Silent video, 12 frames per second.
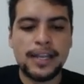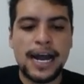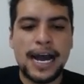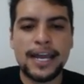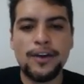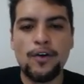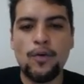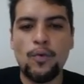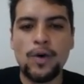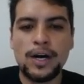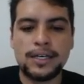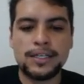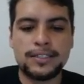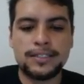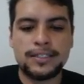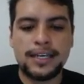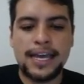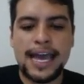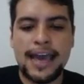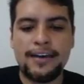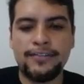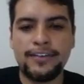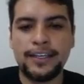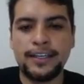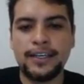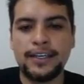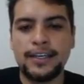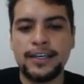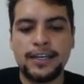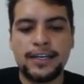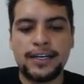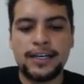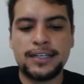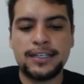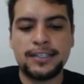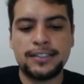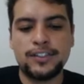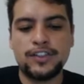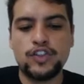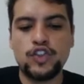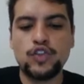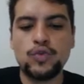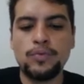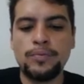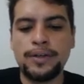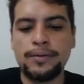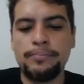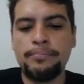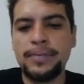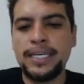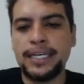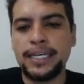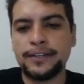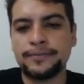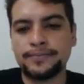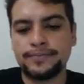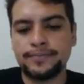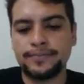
I was having a Zoom meeting.